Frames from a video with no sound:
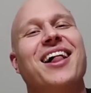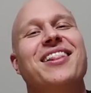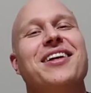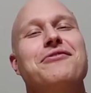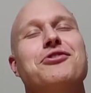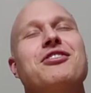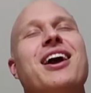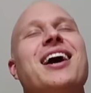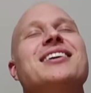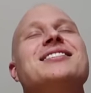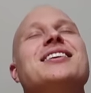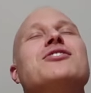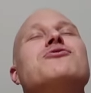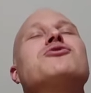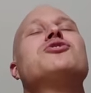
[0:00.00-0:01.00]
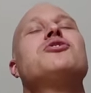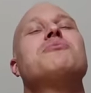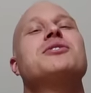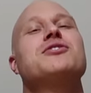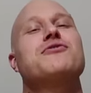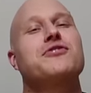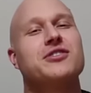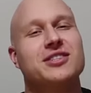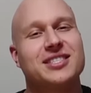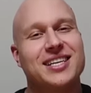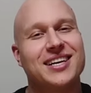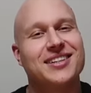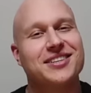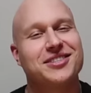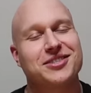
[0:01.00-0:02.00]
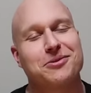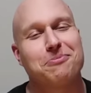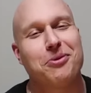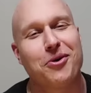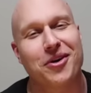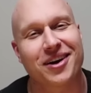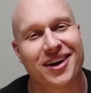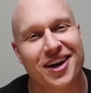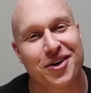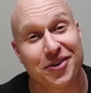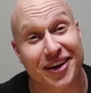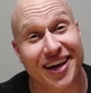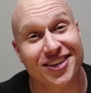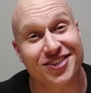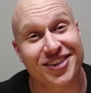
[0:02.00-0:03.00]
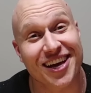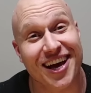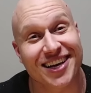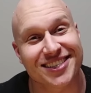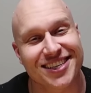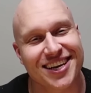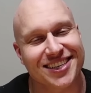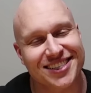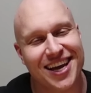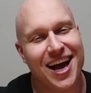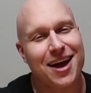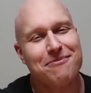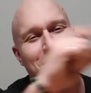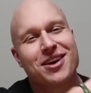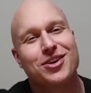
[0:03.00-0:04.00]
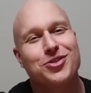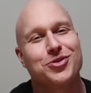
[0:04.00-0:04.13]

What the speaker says: I love you guys. Thank you so much for your daily support. We'll catch you guys next time.